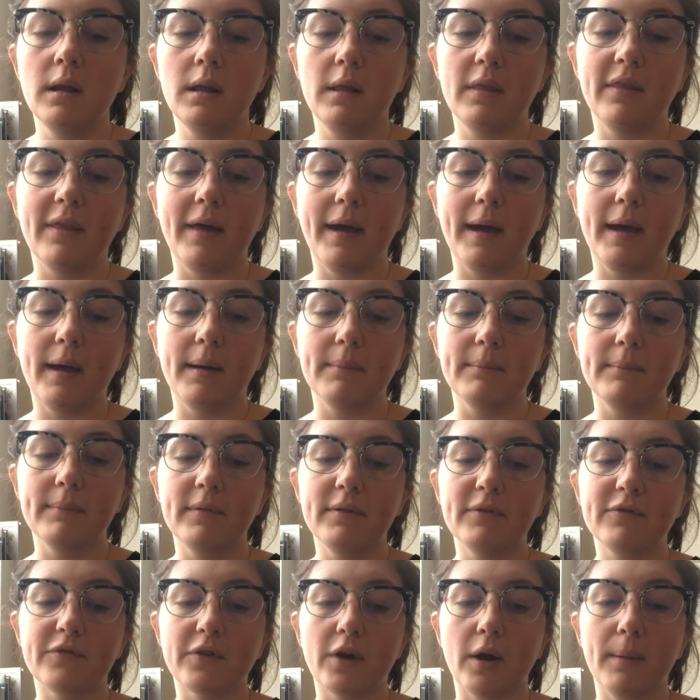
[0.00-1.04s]
them
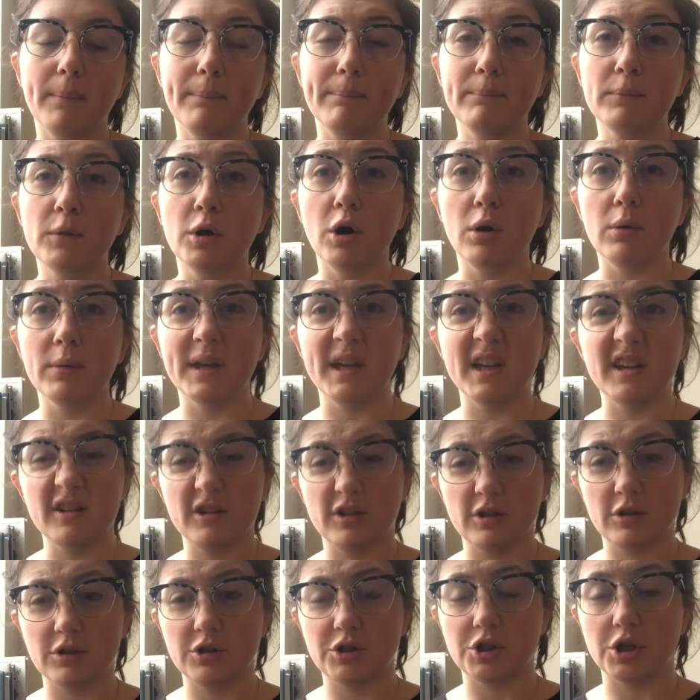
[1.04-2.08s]
from going
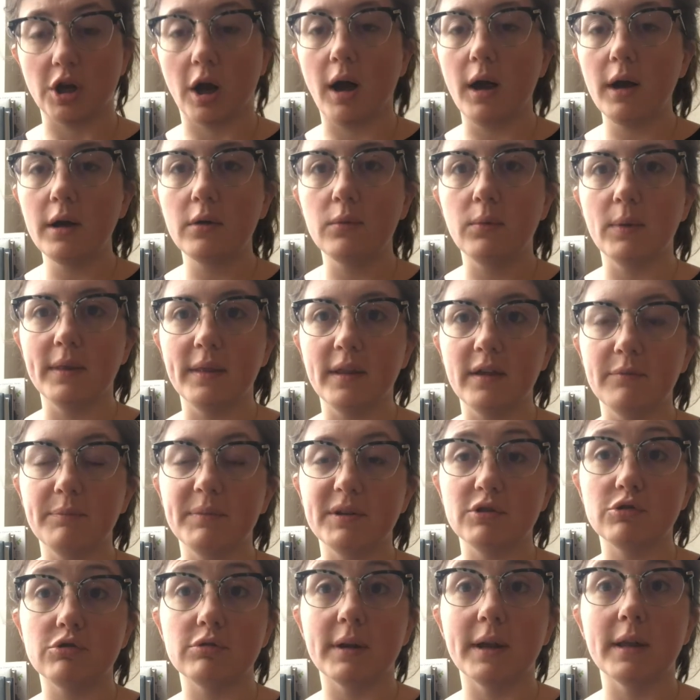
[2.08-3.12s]
into shock when they've
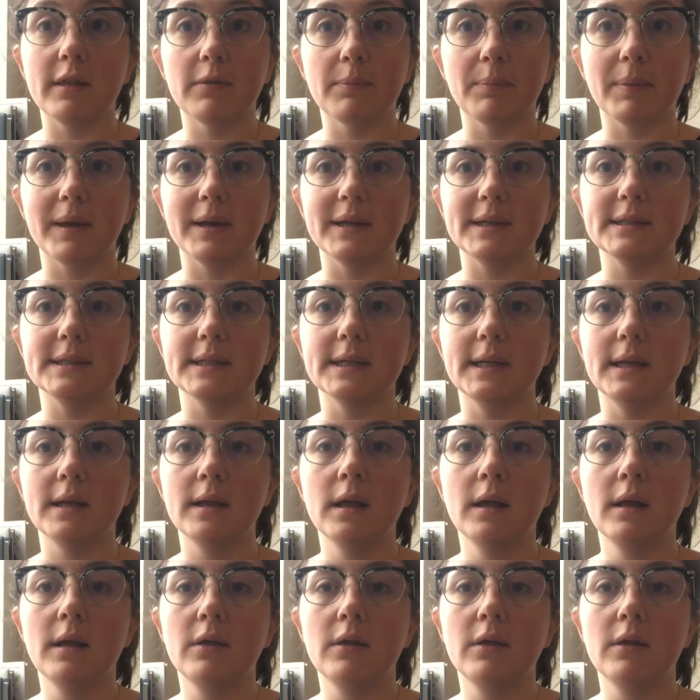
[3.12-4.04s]
been transplanted